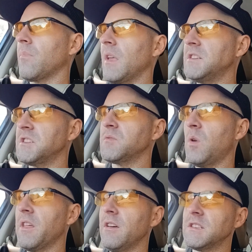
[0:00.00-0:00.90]
It's just
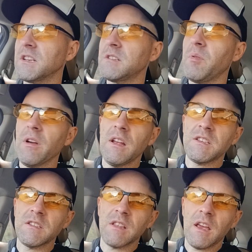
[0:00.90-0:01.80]
one of those
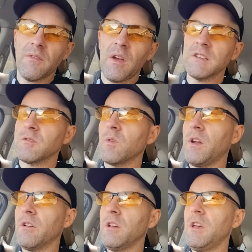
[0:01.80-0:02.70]
experiences, like as a
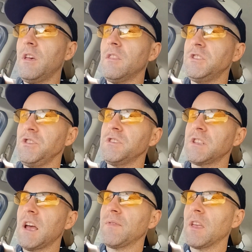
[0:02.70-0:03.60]
runner, that you just
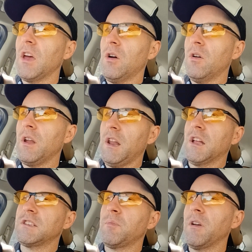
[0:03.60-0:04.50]
have to go and
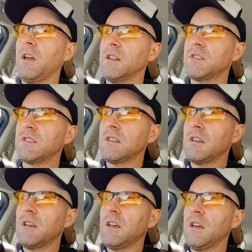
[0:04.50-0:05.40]
experience
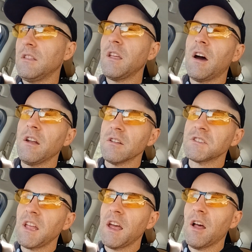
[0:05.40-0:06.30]
to
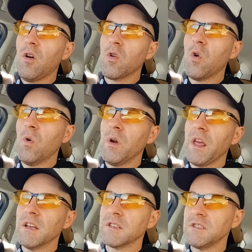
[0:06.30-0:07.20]
understand how cool it
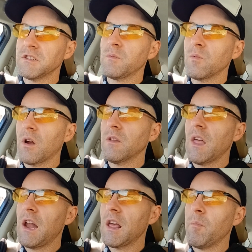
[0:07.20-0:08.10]
is, and just run on
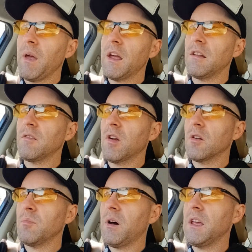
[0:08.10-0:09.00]
that abandoned
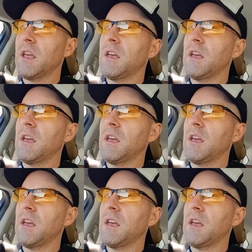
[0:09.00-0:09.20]
turnpike.